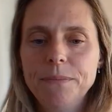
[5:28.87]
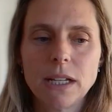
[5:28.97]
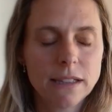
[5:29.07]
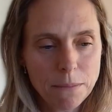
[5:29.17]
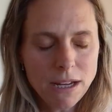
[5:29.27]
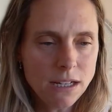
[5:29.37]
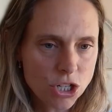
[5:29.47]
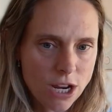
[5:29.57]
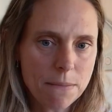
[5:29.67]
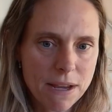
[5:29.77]
Let me
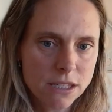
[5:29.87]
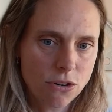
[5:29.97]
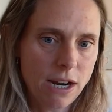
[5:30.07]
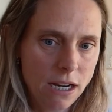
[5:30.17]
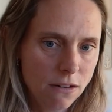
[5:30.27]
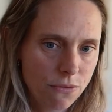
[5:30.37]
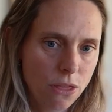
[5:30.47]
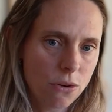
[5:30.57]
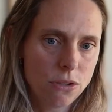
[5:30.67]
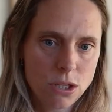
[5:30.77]
share my screen for
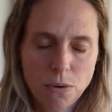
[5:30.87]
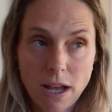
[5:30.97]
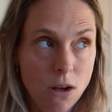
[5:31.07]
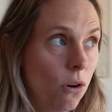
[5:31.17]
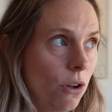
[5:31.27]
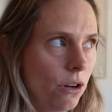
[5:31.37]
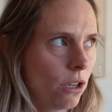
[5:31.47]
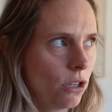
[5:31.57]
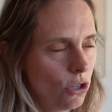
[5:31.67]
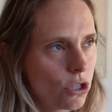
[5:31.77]
those who are on
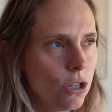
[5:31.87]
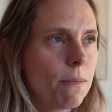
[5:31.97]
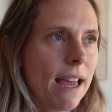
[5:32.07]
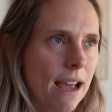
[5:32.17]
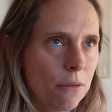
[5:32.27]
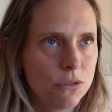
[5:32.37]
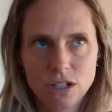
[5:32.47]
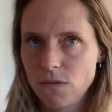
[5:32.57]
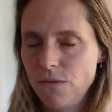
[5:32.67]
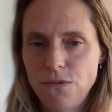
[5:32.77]
YouTube and I will
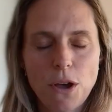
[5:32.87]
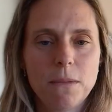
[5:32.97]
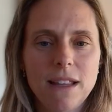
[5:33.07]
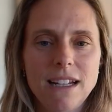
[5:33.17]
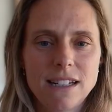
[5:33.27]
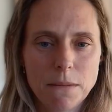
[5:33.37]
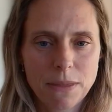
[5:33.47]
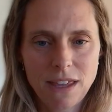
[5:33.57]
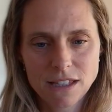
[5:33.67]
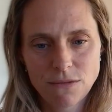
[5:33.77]
just verbally dump
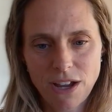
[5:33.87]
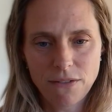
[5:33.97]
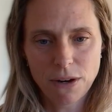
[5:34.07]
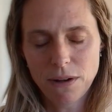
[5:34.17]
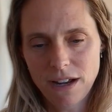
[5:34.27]
this for everyone